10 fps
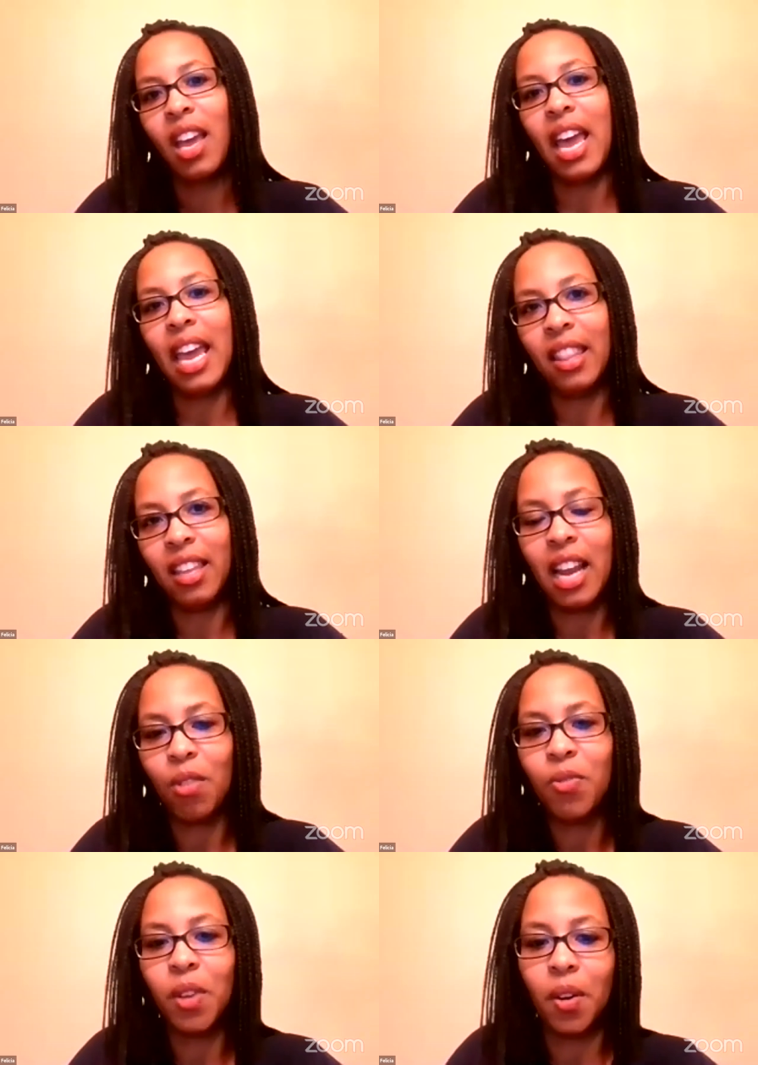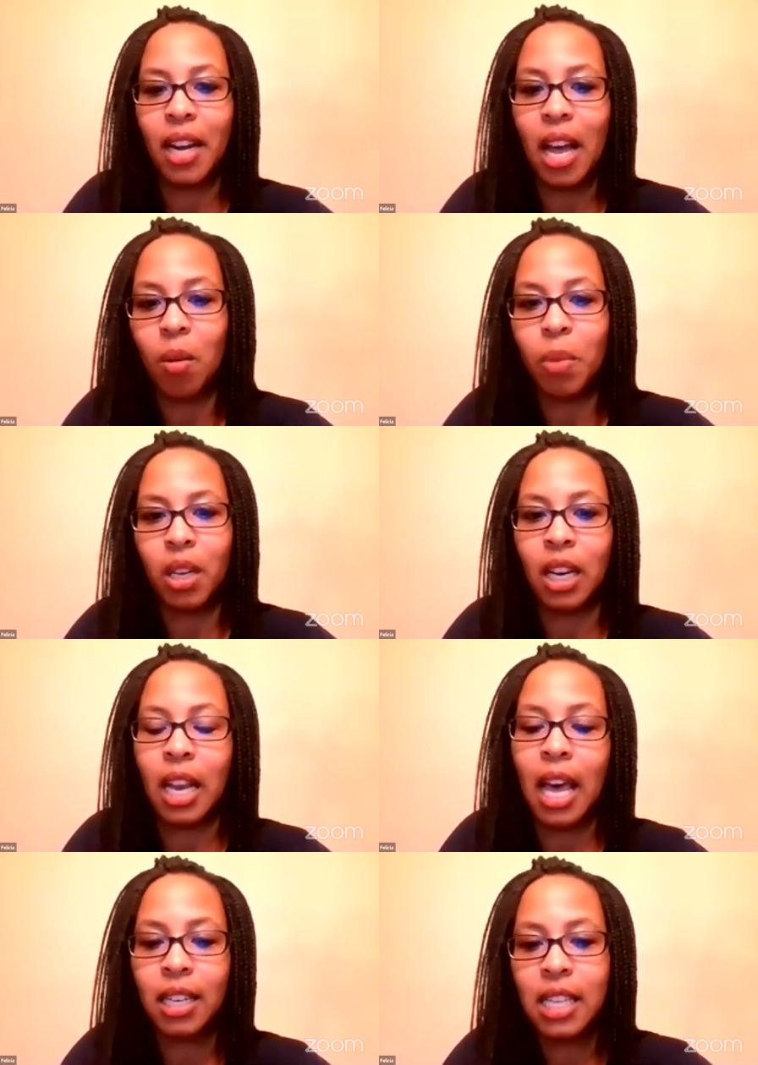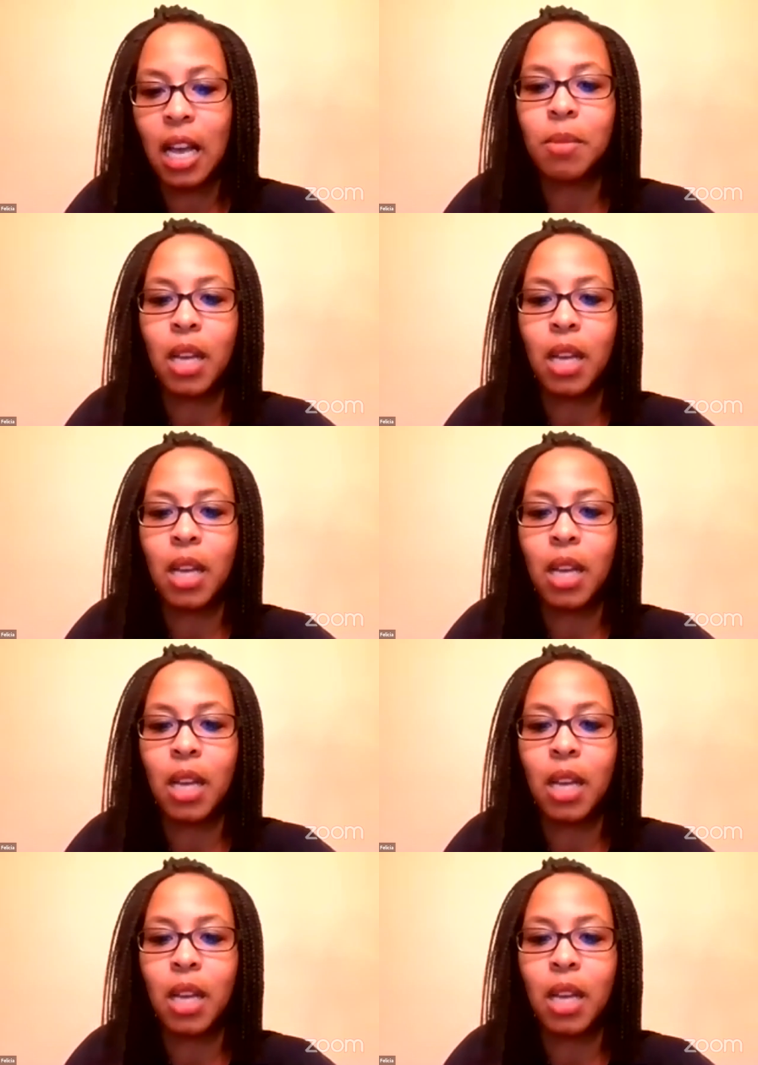and then I'll figure it out. But a lot of times